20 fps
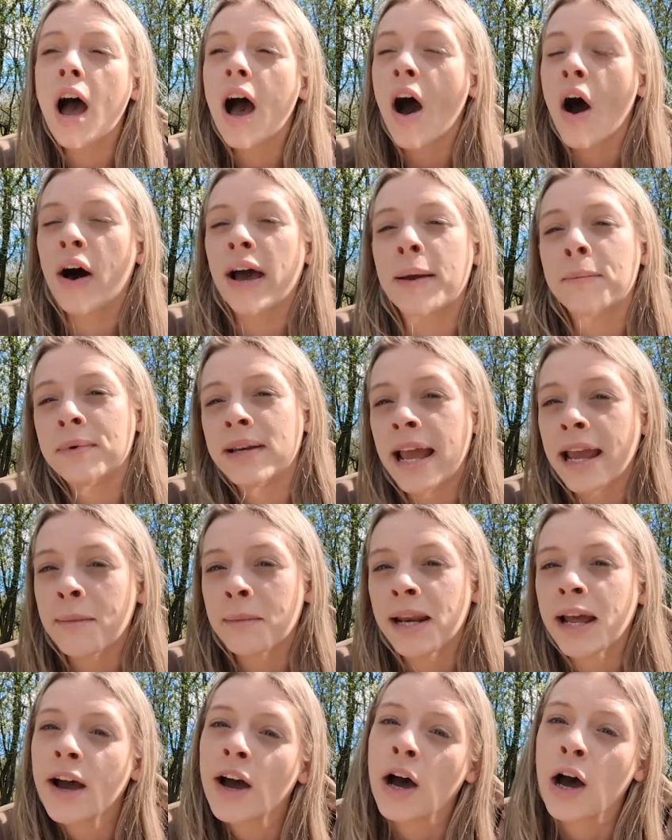I am
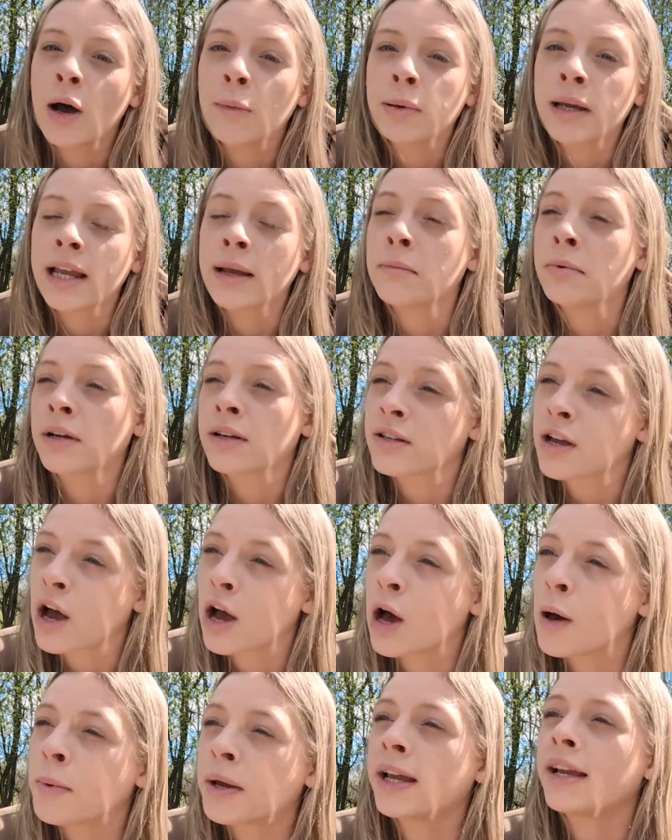naming it Herbie because
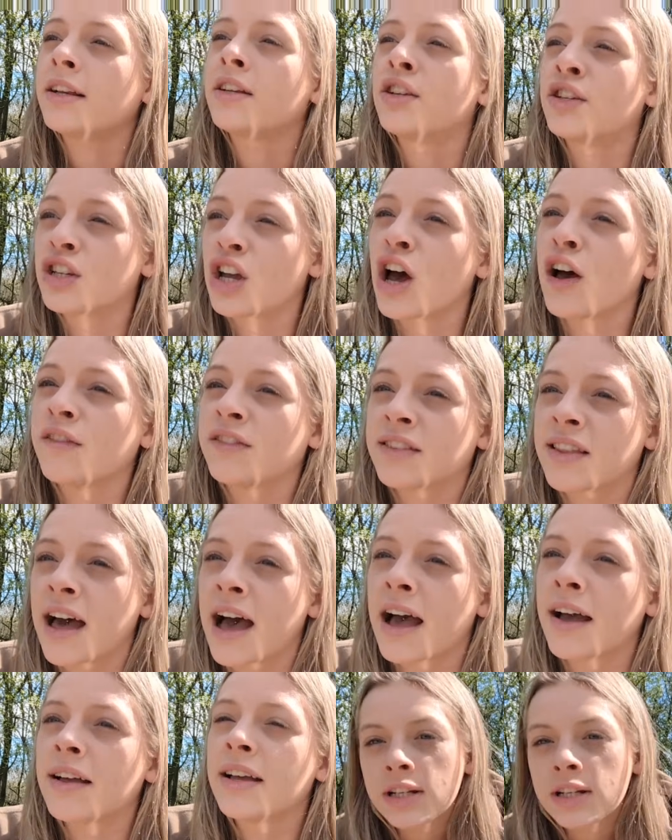Herbie deserves that.